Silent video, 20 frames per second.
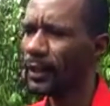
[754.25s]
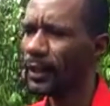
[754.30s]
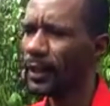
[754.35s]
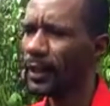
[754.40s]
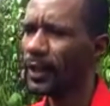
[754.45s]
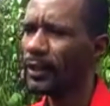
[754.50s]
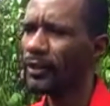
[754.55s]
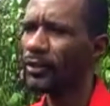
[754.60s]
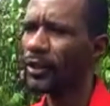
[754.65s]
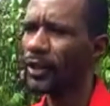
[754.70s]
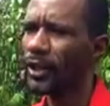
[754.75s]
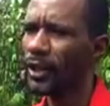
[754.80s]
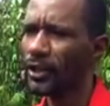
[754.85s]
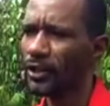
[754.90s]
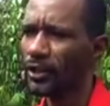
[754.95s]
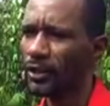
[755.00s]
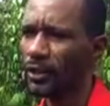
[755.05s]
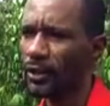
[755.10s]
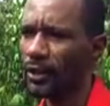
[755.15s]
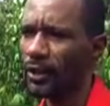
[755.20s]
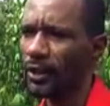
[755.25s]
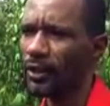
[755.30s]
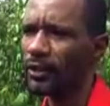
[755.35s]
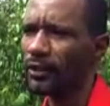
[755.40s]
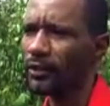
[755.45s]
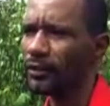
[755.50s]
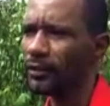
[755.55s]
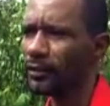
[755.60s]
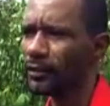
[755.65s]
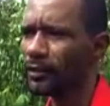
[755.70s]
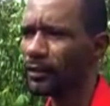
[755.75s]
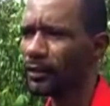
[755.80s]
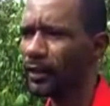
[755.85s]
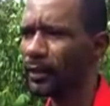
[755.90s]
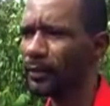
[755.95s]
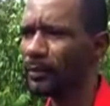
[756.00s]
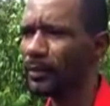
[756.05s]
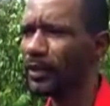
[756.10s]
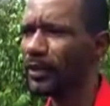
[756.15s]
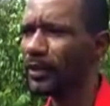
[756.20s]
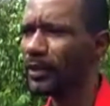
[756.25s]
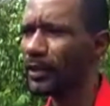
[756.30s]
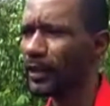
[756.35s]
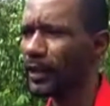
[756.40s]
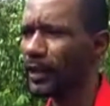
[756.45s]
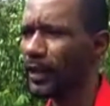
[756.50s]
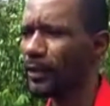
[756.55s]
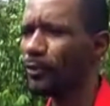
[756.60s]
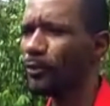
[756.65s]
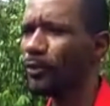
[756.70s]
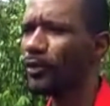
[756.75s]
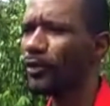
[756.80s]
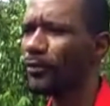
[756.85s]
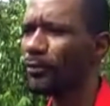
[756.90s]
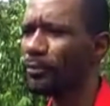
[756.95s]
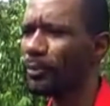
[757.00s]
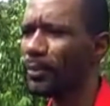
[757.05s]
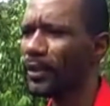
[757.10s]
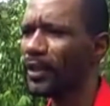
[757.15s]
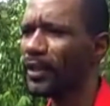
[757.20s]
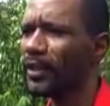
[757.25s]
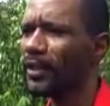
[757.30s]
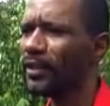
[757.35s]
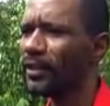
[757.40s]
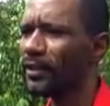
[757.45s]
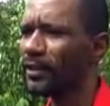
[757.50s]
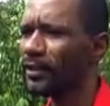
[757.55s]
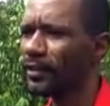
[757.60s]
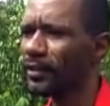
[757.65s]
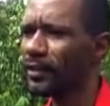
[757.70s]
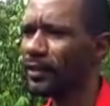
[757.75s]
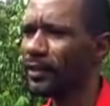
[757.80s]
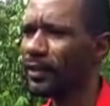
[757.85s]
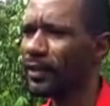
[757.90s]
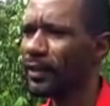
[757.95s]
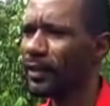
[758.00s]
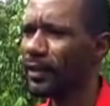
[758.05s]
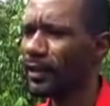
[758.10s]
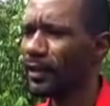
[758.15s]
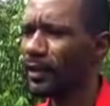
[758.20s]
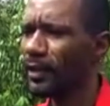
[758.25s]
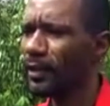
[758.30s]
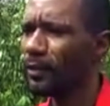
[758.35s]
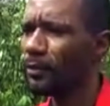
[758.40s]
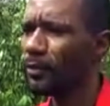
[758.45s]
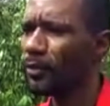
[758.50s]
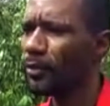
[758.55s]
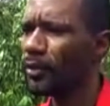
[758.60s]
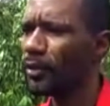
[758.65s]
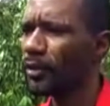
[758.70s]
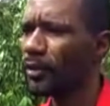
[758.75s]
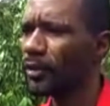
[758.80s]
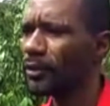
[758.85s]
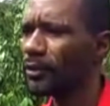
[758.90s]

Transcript: education, then I mean, I would have played a more